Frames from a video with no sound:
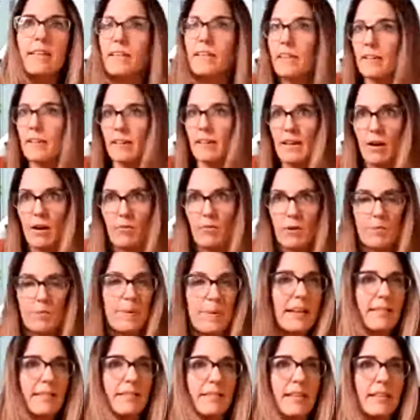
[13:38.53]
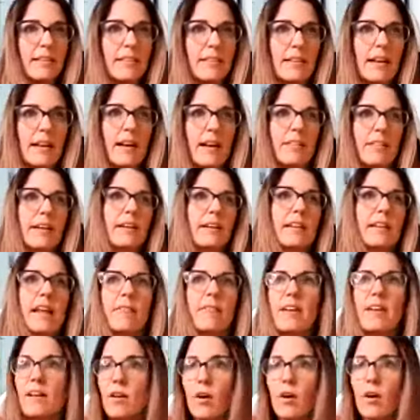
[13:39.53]
in our business area, in
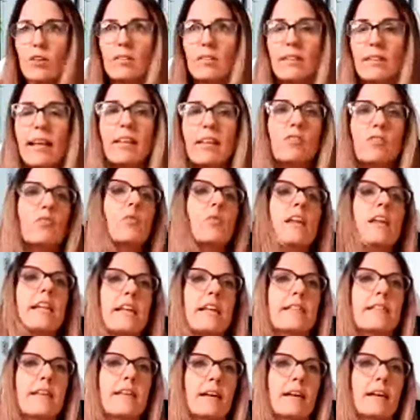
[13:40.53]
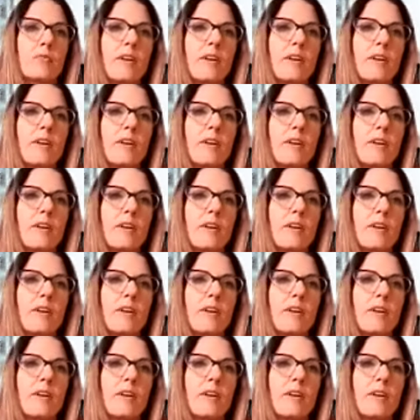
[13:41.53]
every context, we need that.